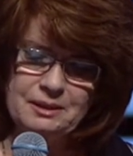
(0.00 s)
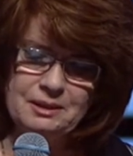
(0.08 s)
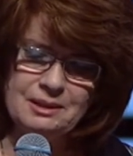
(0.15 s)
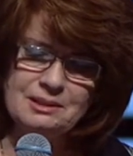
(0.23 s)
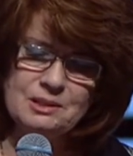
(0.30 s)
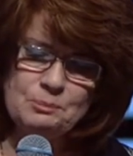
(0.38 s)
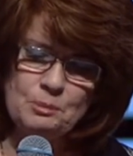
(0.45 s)
in the
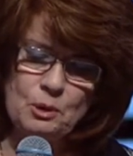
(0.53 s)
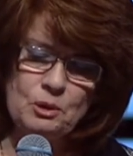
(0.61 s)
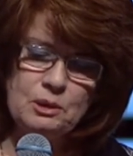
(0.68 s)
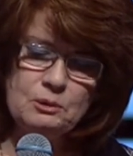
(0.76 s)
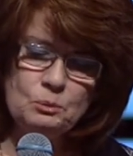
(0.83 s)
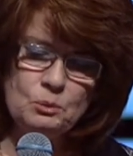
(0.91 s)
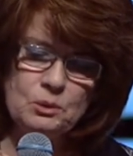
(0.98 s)

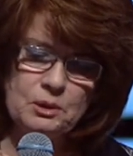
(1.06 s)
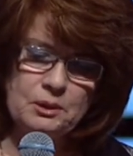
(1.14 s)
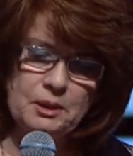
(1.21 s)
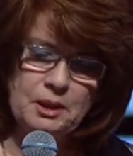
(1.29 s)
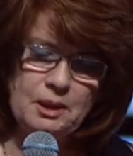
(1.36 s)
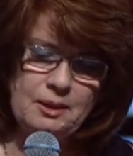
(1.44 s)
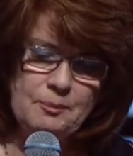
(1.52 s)
spoken word
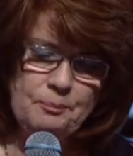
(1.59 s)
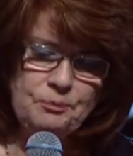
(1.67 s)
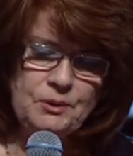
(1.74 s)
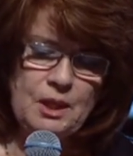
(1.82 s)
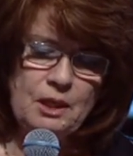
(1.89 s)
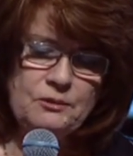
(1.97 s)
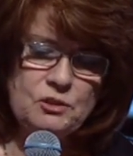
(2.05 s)

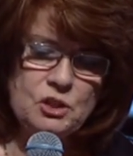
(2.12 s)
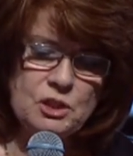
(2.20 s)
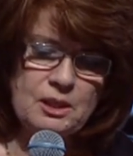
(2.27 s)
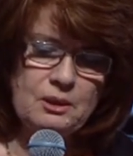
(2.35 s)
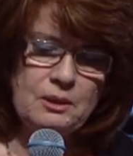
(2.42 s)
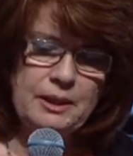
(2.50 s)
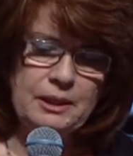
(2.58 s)
of
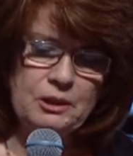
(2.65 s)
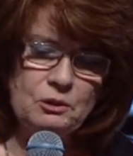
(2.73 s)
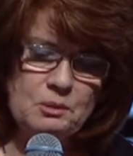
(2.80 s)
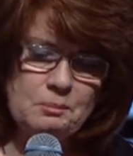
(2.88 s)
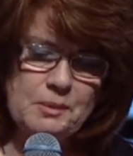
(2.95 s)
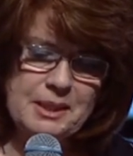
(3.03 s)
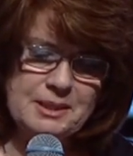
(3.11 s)
sharing your
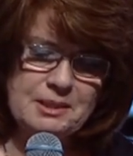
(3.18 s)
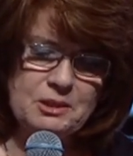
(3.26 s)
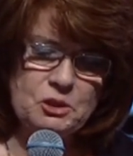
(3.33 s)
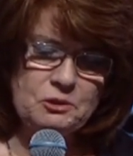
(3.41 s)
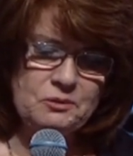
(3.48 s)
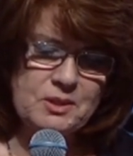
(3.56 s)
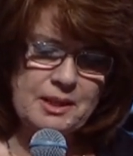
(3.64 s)
message
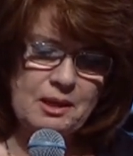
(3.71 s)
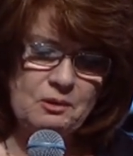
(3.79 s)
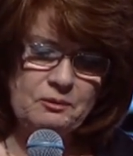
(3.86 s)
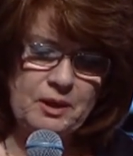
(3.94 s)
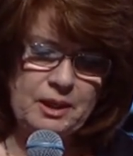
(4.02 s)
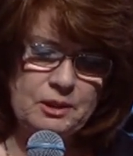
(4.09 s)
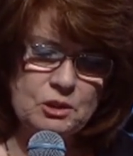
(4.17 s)
of
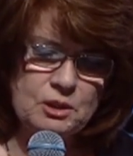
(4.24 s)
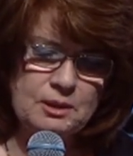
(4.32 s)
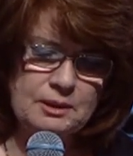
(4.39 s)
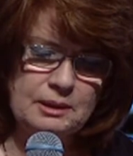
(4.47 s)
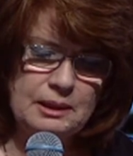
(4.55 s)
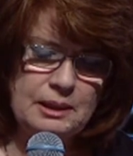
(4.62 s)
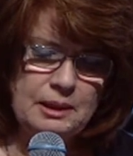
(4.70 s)

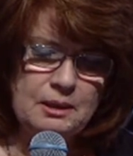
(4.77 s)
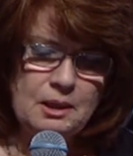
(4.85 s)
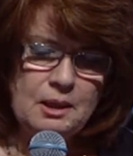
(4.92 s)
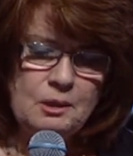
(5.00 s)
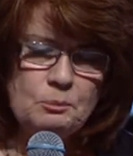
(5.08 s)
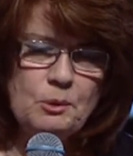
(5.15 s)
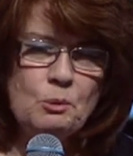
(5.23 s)
salvation.
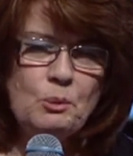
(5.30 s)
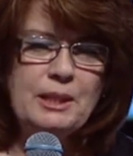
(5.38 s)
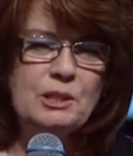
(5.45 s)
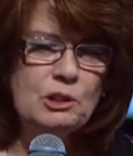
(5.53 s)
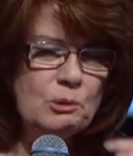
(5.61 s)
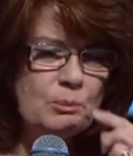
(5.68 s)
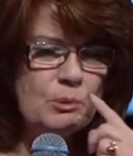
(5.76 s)
But we
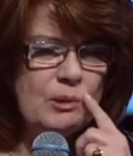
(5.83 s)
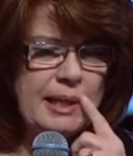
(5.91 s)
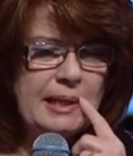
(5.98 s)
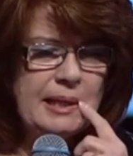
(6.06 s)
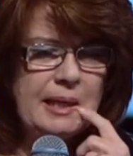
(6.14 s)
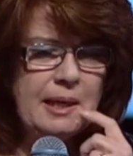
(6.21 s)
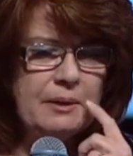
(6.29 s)
do pray
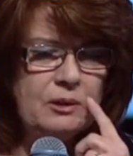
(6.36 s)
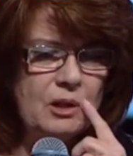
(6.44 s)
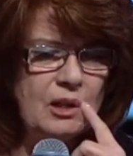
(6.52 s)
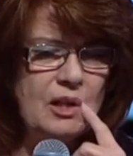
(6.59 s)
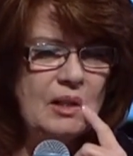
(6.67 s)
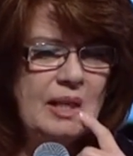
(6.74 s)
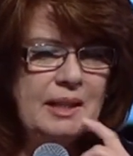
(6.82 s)
together
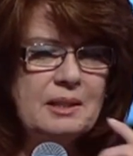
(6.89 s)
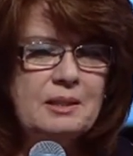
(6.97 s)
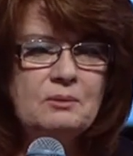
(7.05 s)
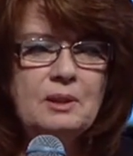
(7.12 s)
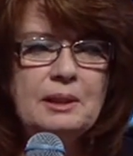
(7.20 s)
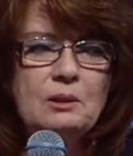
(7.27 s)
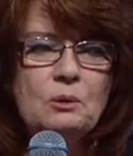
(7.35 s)

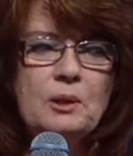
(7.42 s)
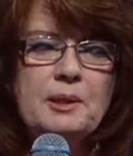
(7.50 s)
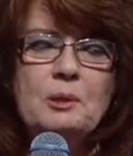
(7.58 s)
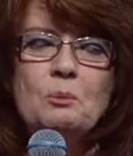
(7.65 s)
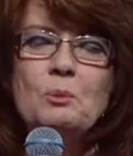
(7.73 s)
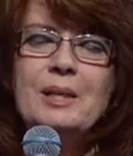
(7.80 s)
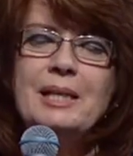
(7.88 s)
collectively, Lord,
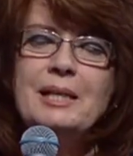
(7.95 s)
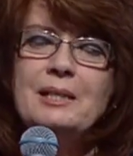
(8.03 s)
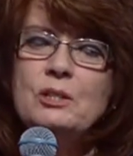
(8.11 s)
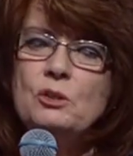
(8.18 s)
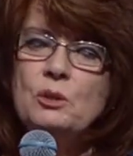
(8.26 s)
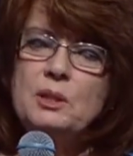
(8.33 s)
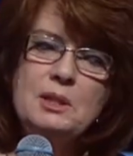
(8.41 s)
that when it is
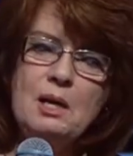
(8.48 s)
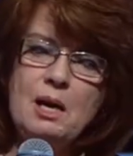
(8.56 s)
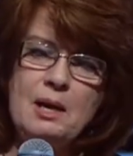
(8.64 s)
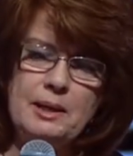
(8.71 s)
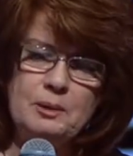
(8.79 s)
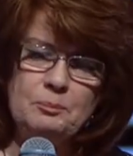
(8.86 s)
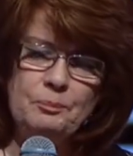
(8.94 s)
your
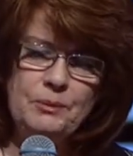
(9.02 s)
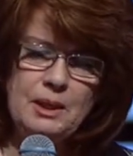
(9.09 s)
time,